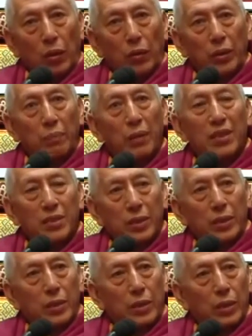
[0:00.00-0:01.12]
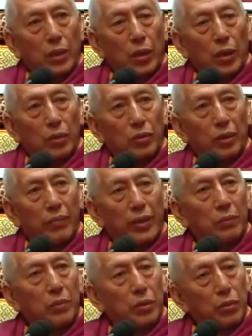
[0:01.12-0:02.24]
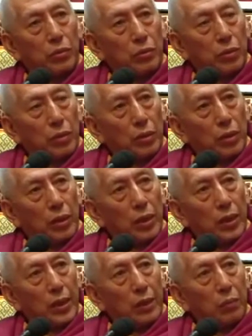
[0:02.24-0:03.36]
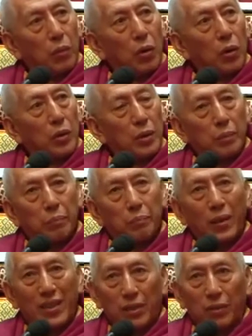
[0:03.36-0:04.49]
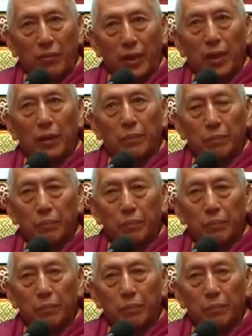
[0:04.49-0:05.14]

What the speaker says: on the matter or on the phenomenon in a more better way,